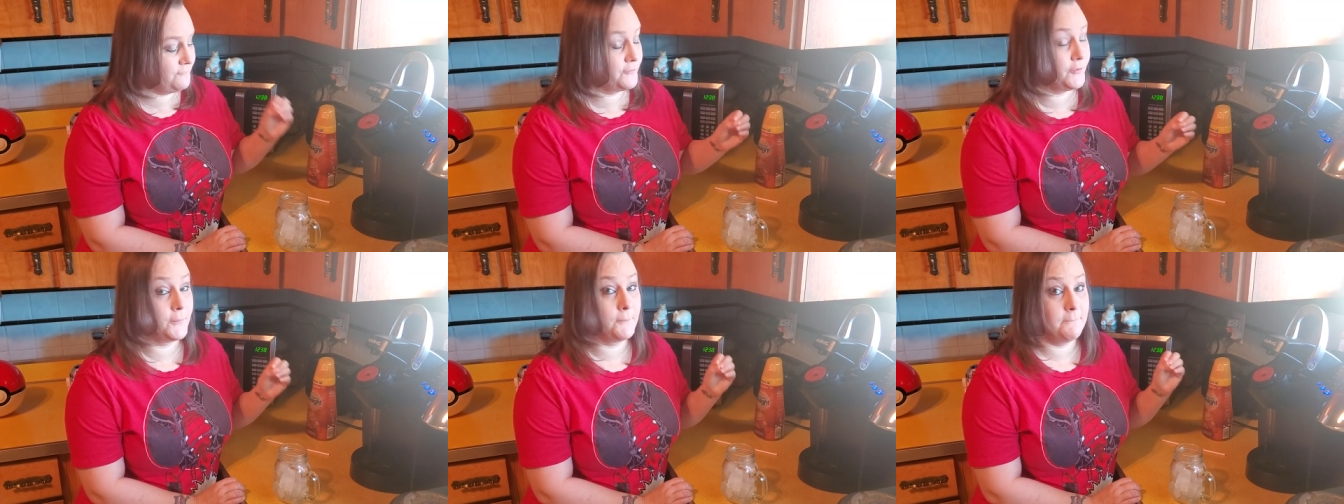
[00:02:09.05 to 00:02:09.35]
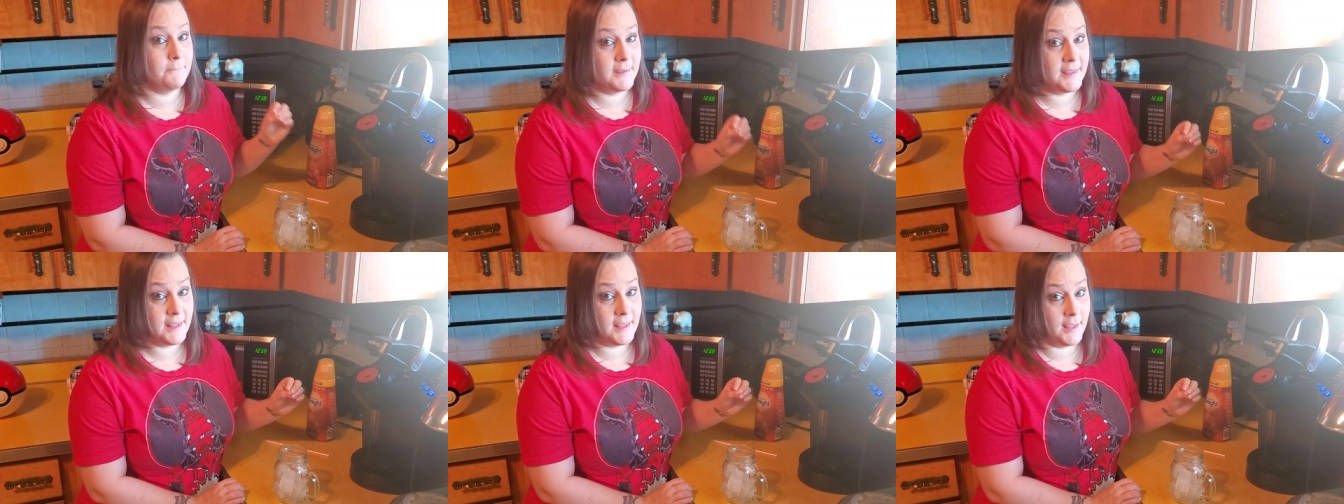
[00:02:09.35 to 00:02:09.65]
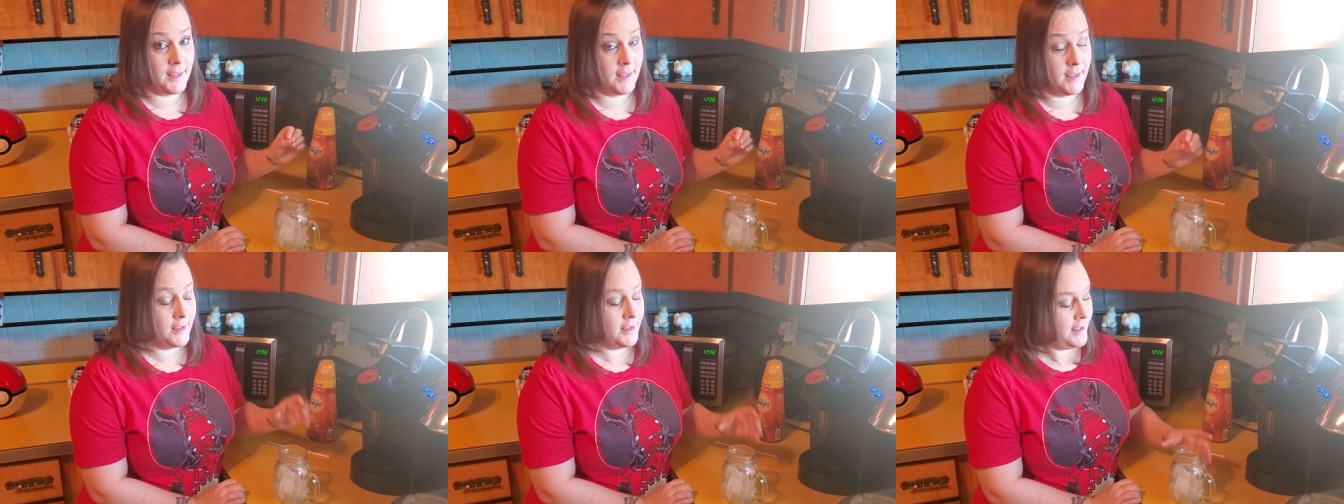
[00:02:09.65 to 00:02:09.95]
for
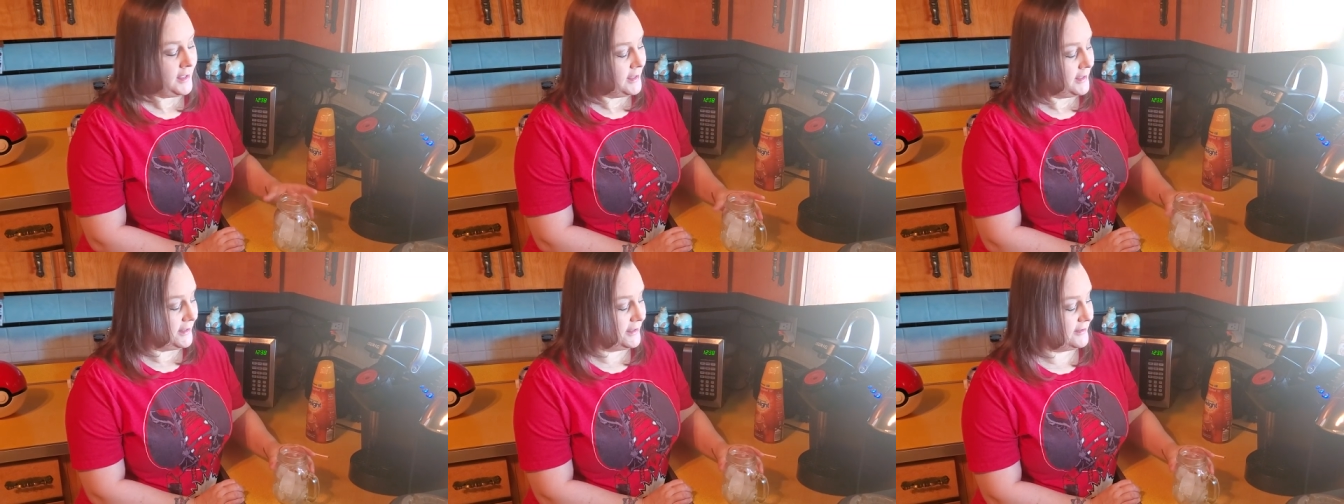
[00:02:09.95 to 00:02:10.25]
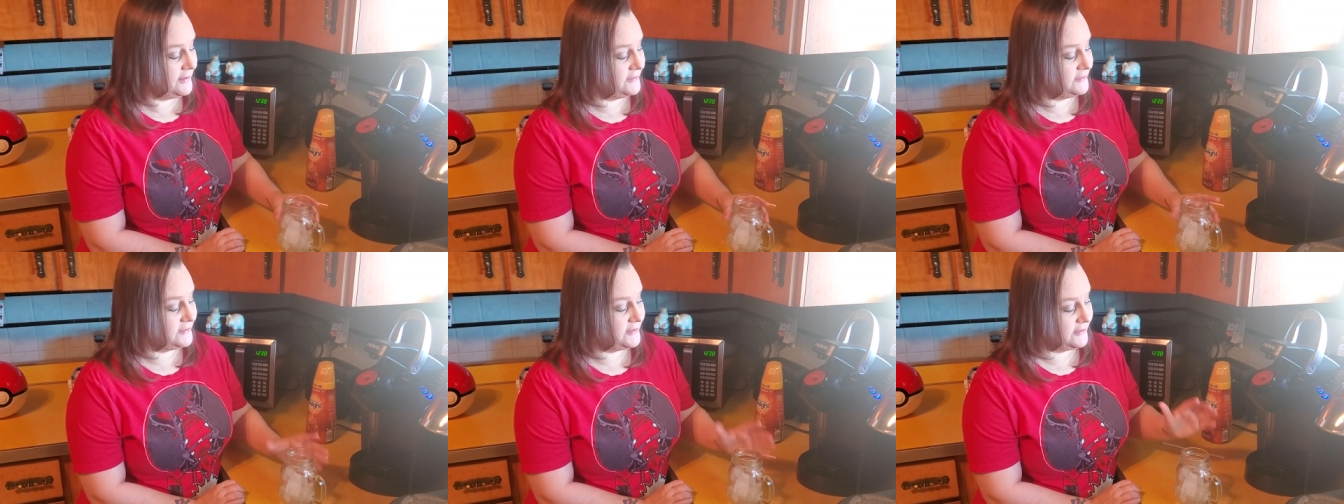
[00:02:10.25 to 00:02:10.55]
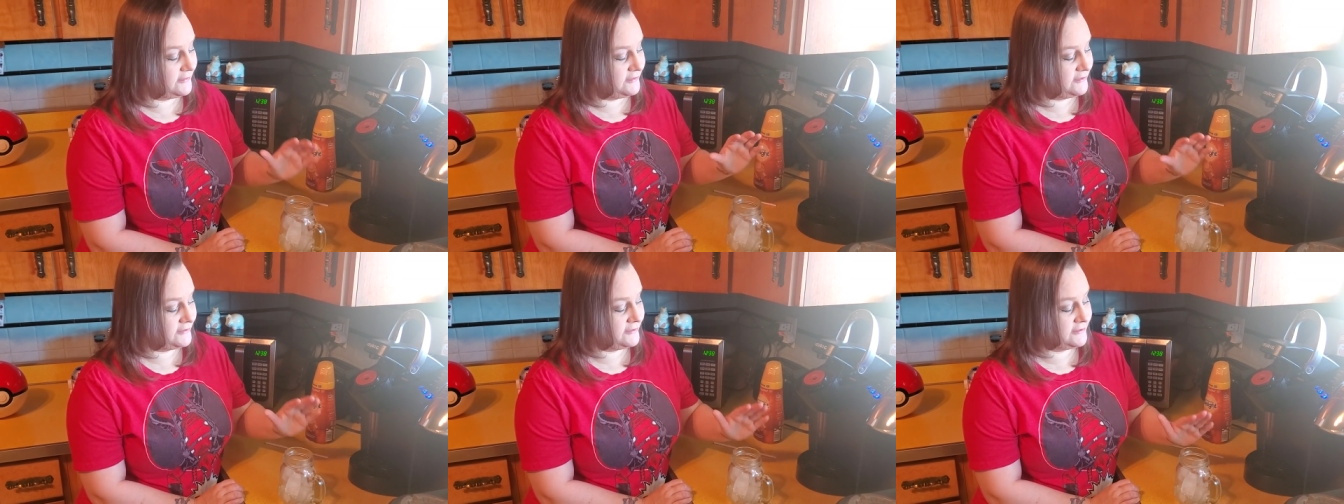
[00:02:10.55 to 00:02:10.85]
me is
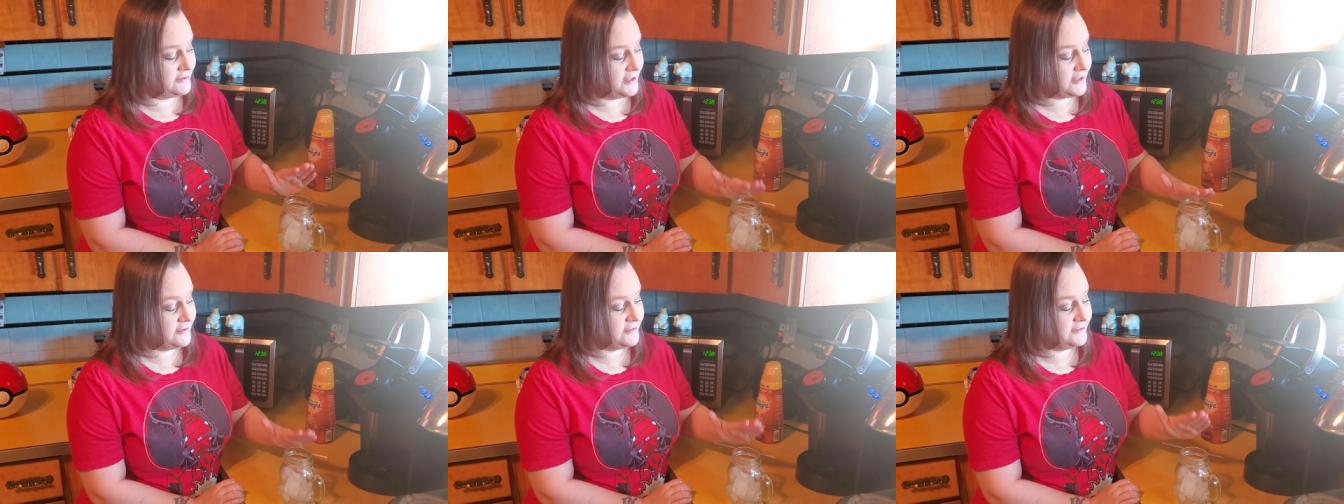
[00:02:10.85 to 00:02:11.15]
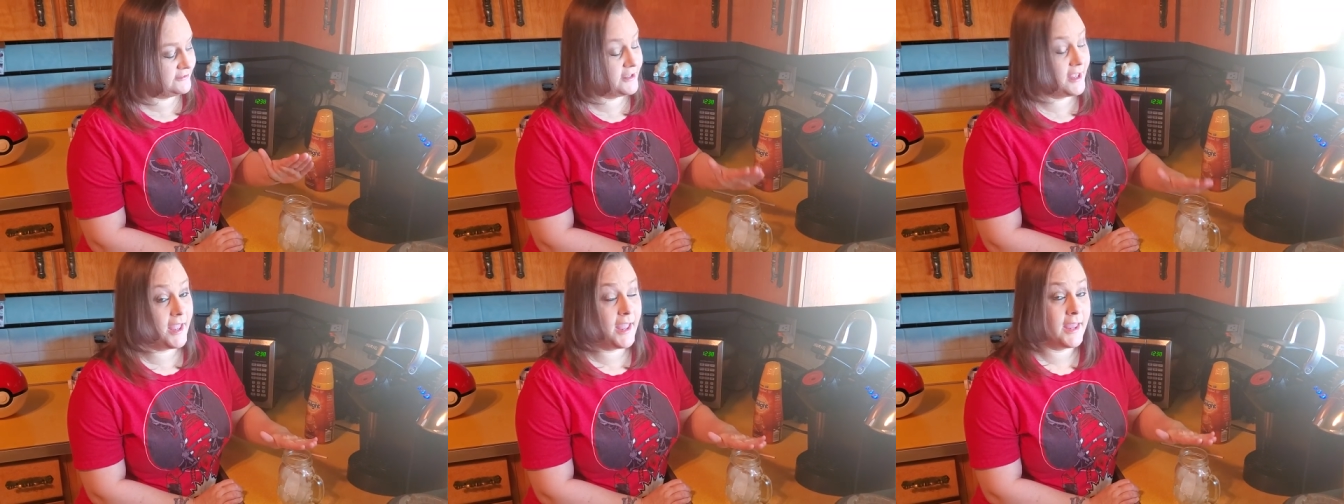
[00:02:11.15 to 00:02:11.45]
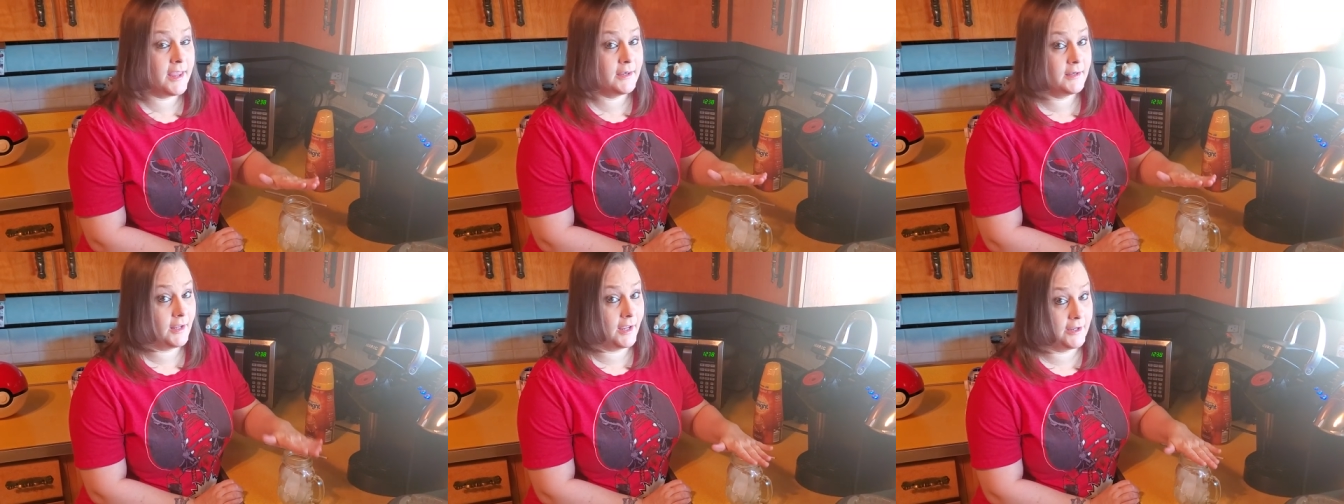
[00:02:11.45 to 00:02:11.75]
six to
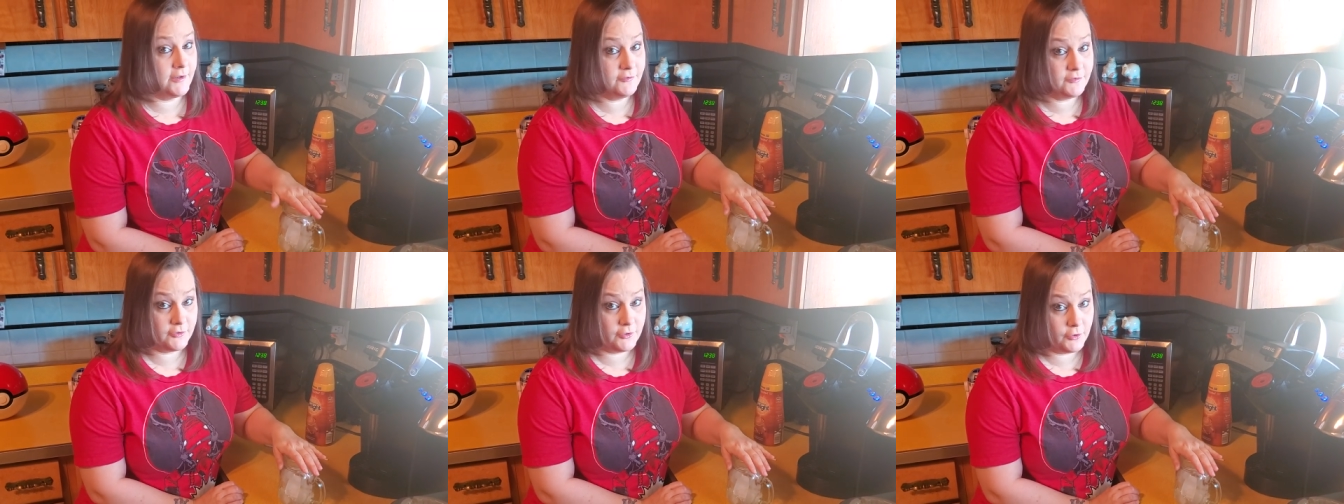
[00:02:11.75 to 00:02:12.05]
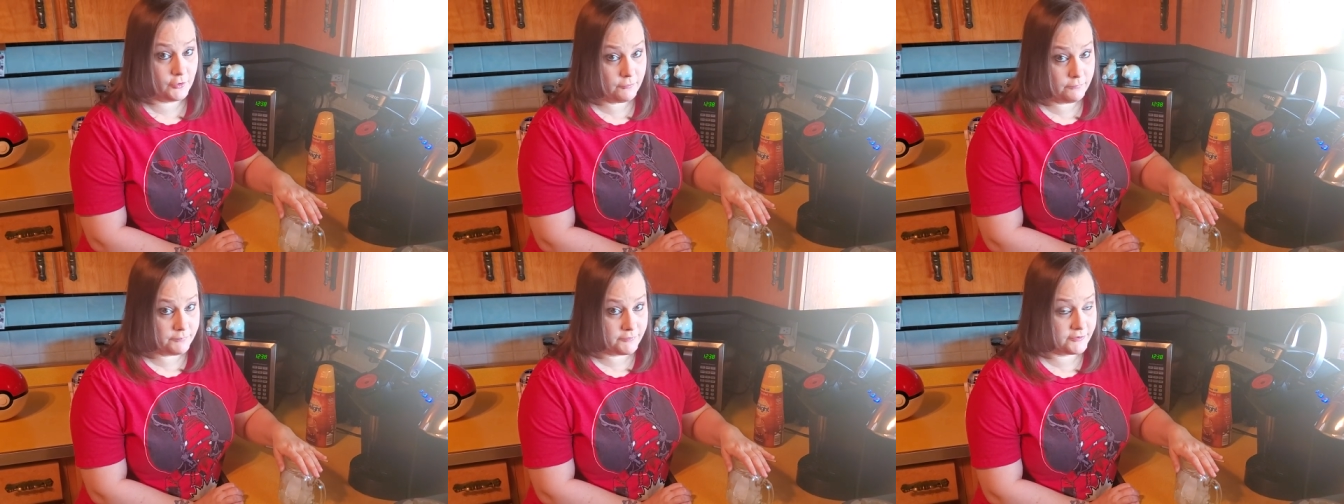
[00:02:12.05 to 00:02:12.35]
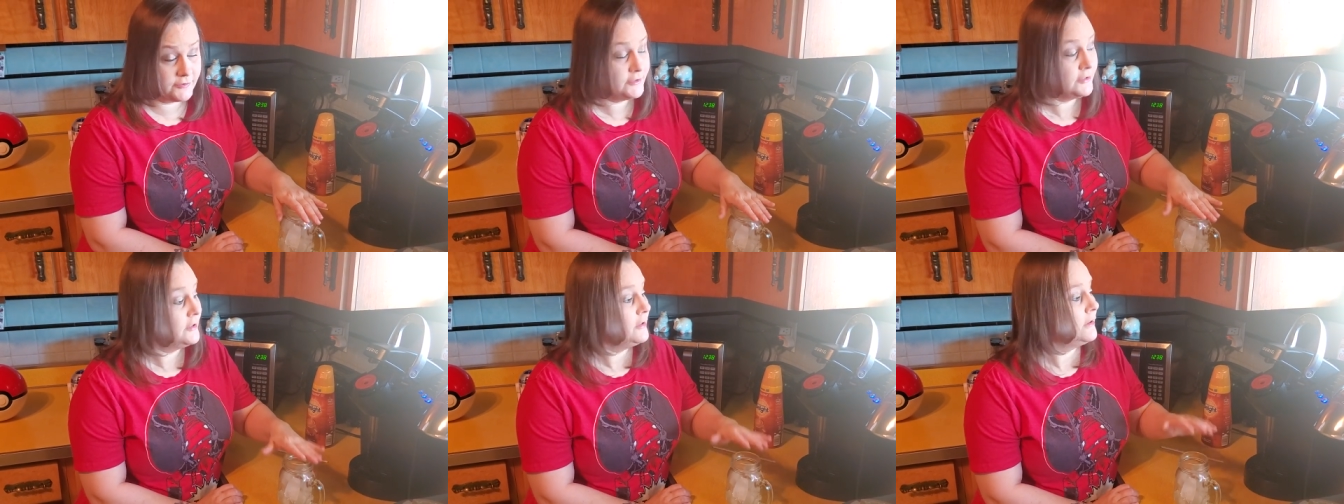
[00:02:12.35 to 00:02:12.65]
eight ice
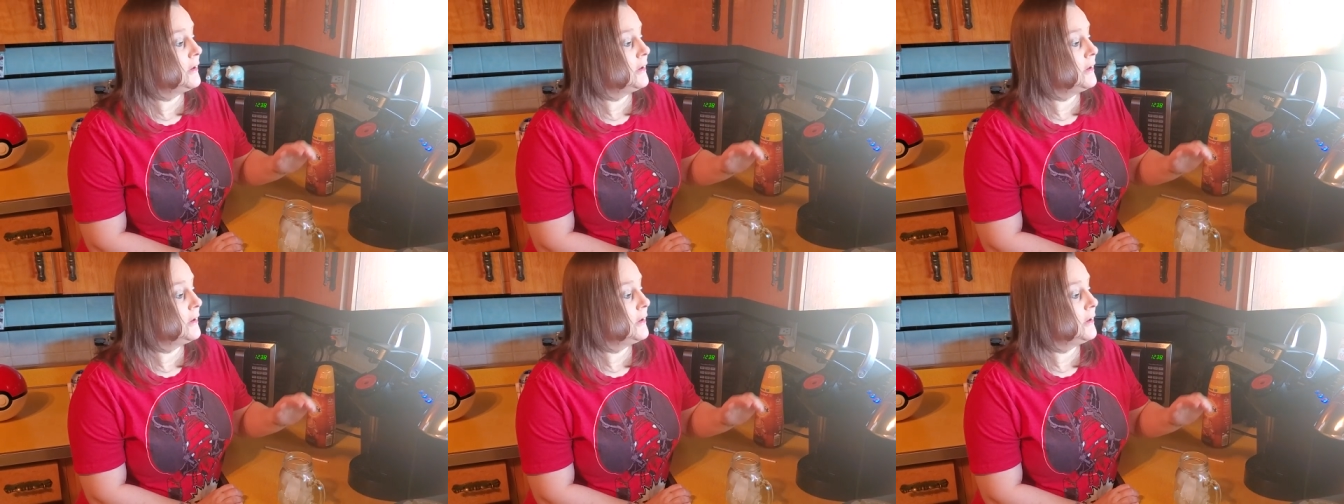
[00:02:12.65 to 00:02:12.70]
cubes,